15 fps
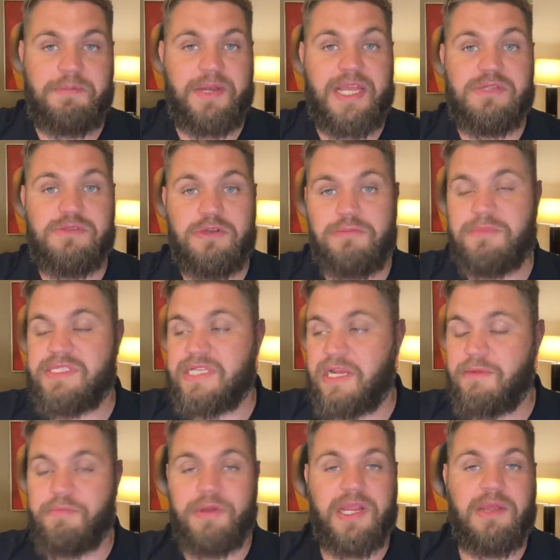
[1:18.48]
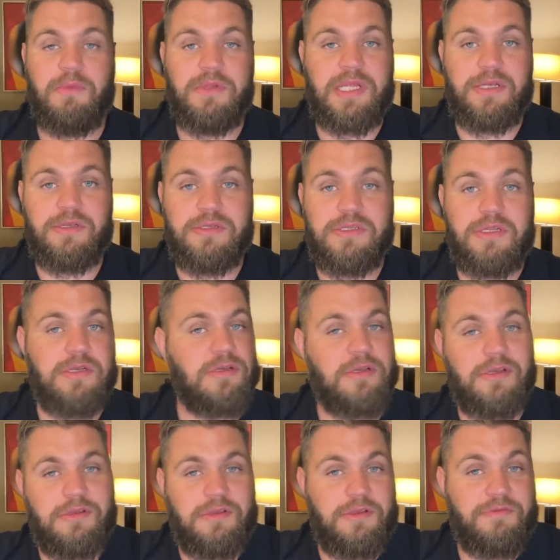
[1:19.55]
plays with number ten and bring in one that
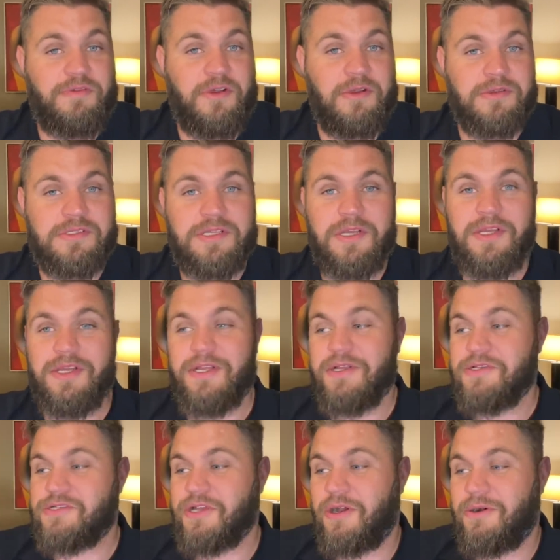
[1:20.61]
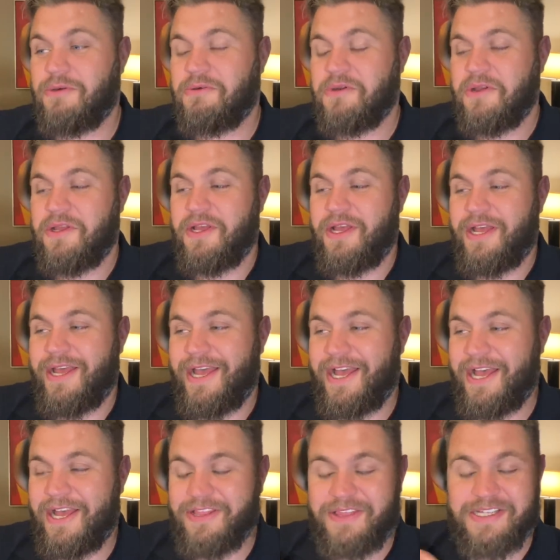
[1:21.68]
doesn't, you fucked. So
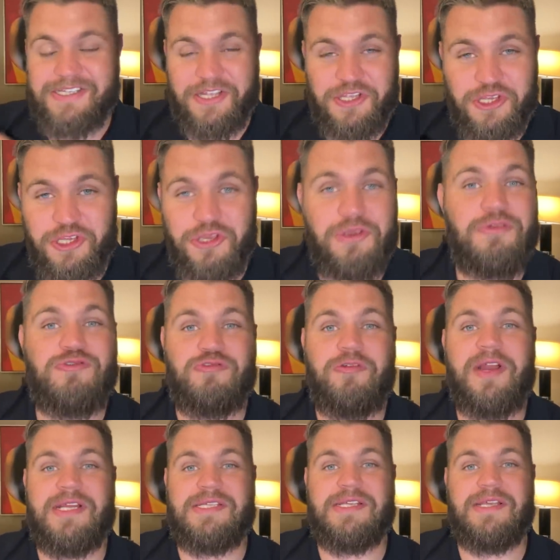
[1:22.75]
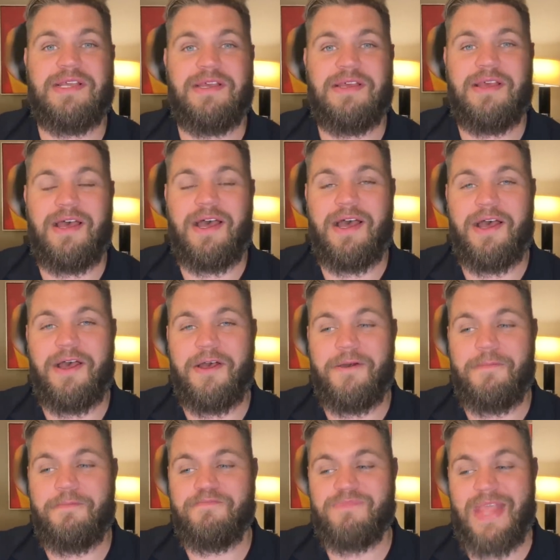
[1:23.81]
uh, there's a huge risk
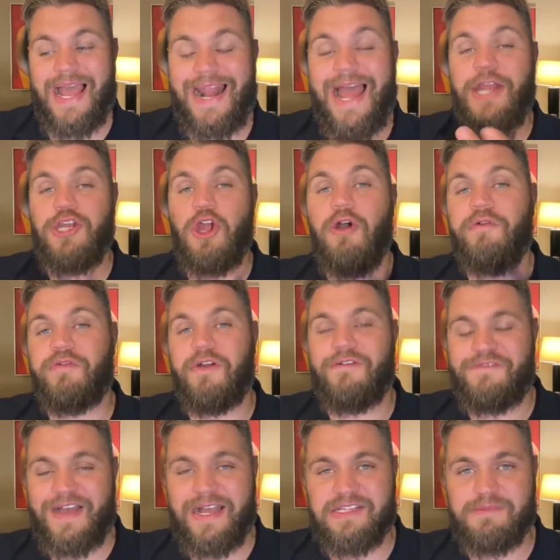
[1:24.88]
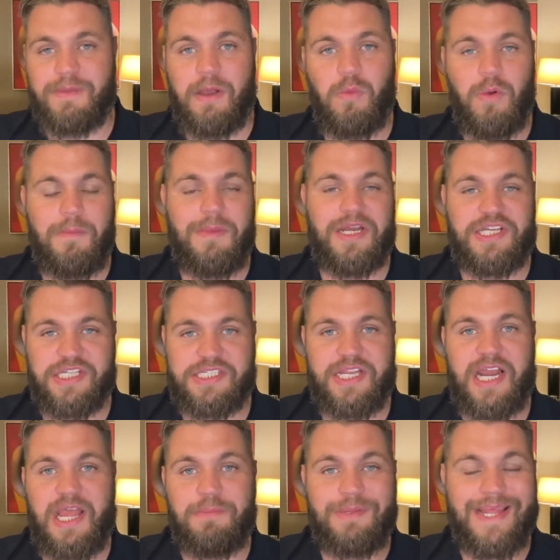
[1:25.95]
um, and I know for a fact about one Manchester
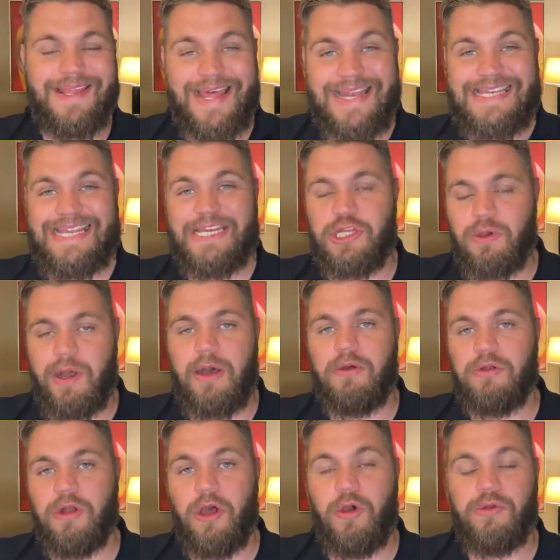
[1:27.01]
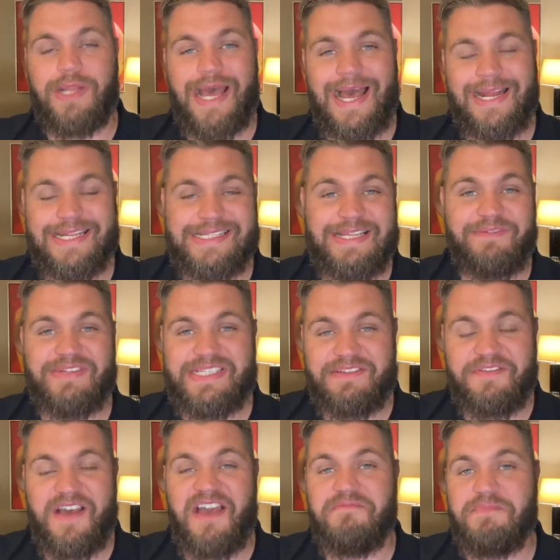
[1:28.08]
United player that did go out on loan that had a
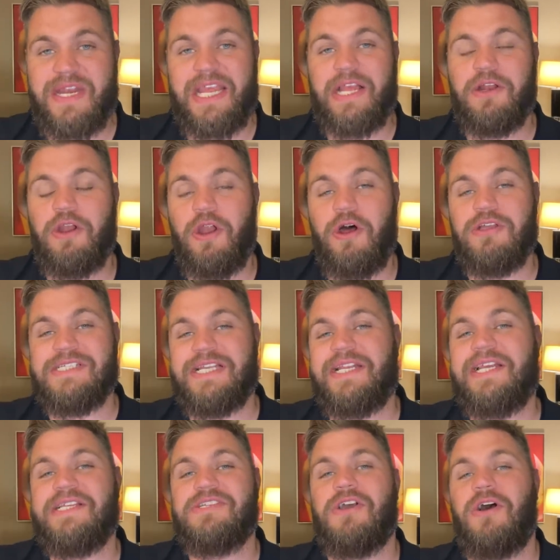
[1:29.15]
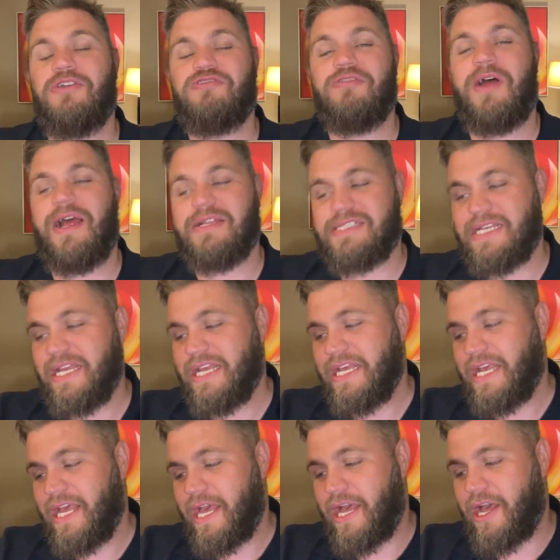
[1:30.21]
75 minute clause in his contract.
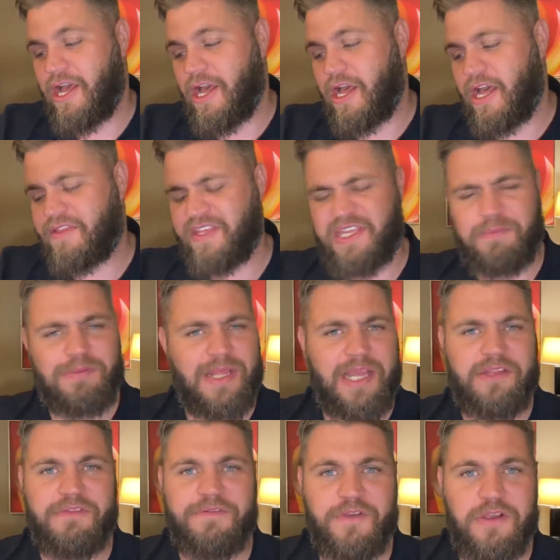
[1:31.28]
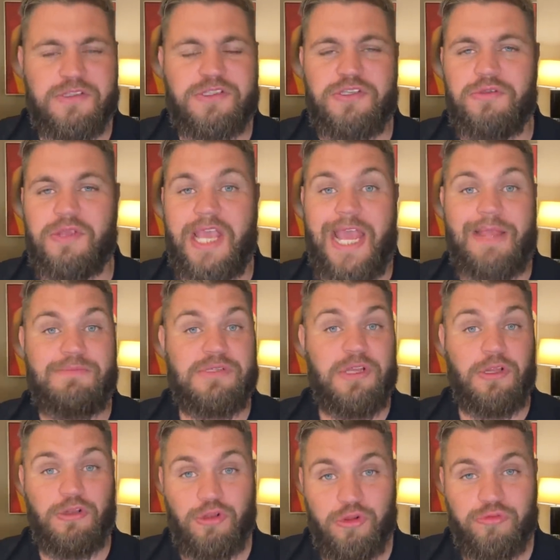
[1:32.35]
Uh, I think he played the first two games,
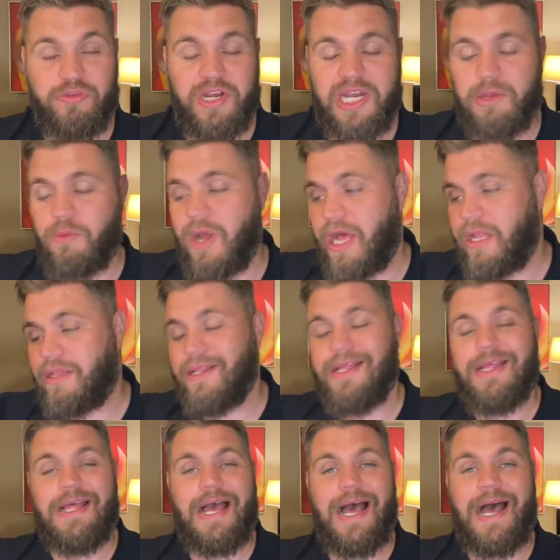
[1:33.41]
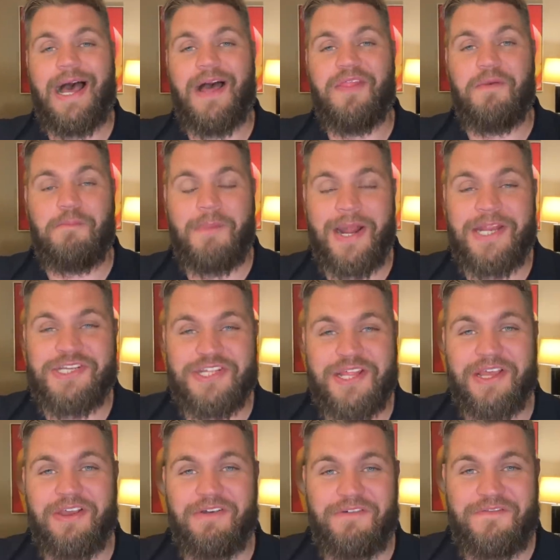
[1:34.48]
looked really well. Uh, the manager
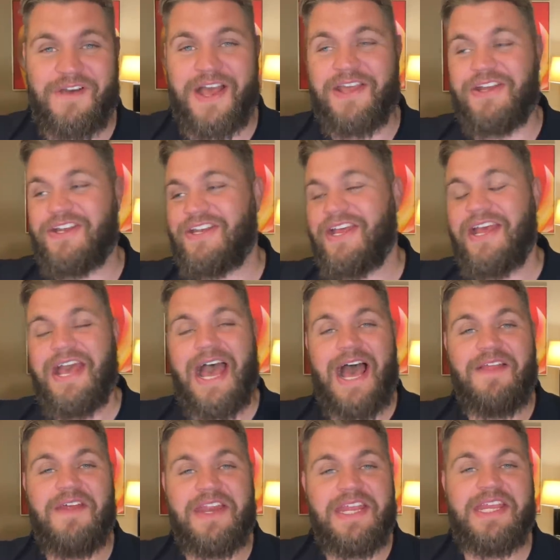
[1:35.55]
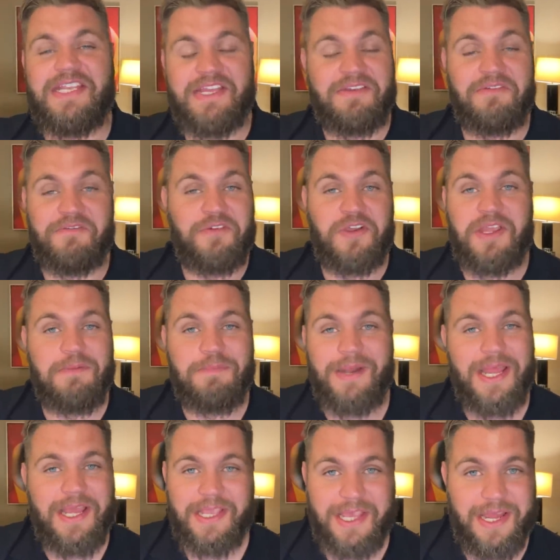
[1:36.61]
then got fired, and then he didn't fucking
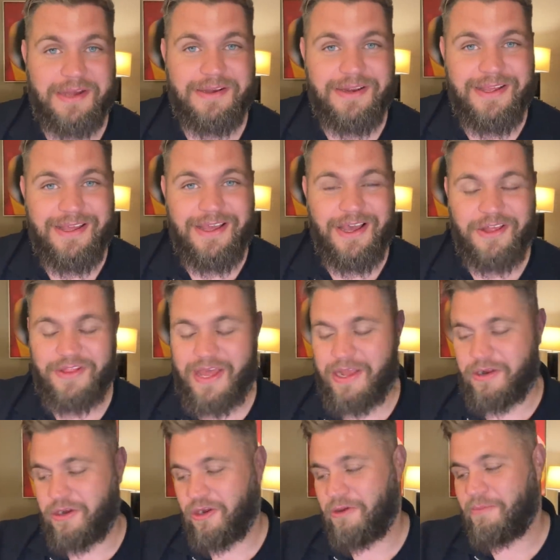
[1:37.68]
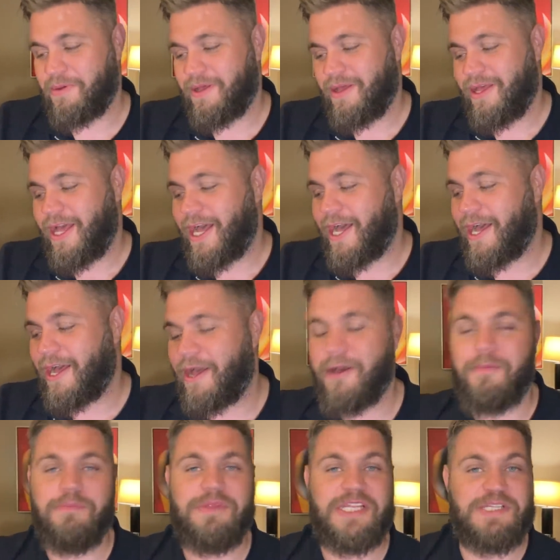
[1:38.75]
play again at that club,
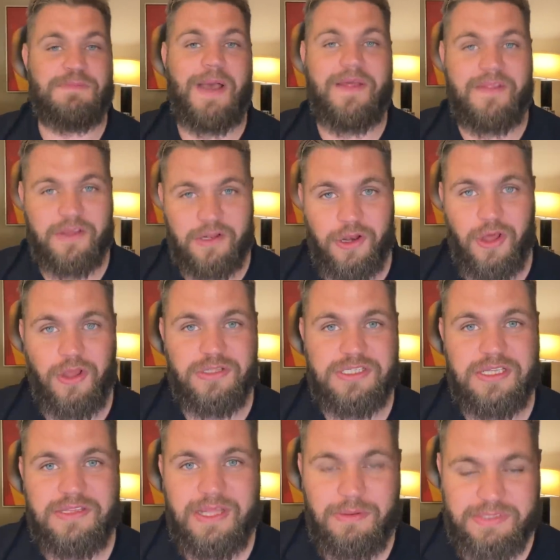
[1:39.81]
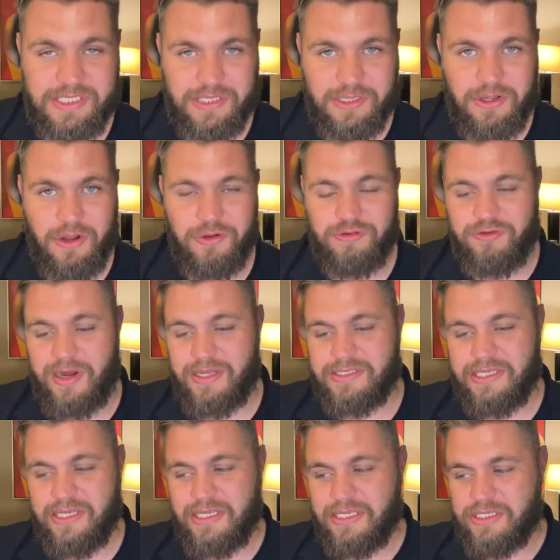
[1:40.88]
um, despite the clause that was in the contract.
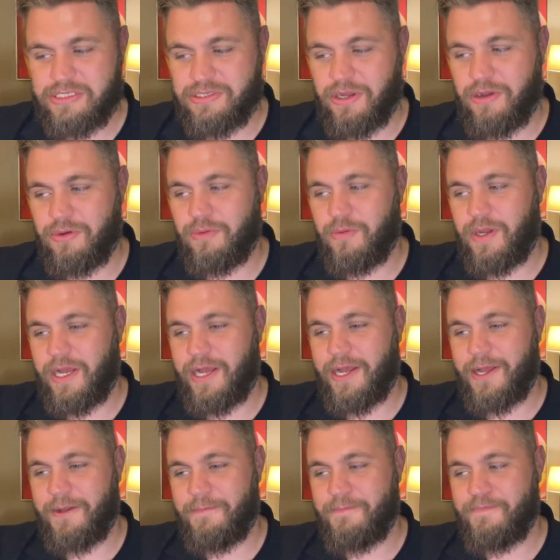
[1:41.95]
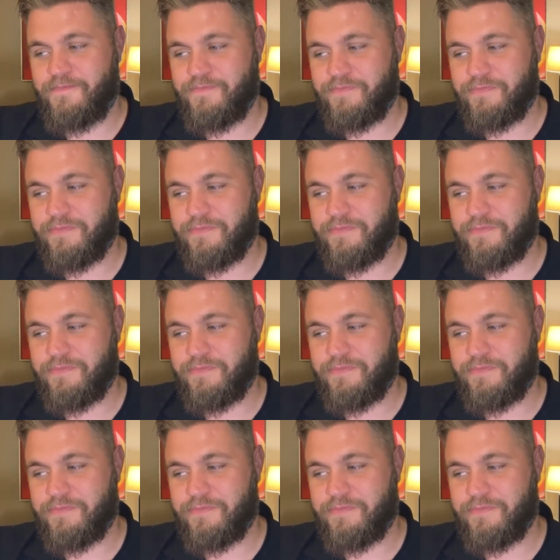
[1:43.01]
So um,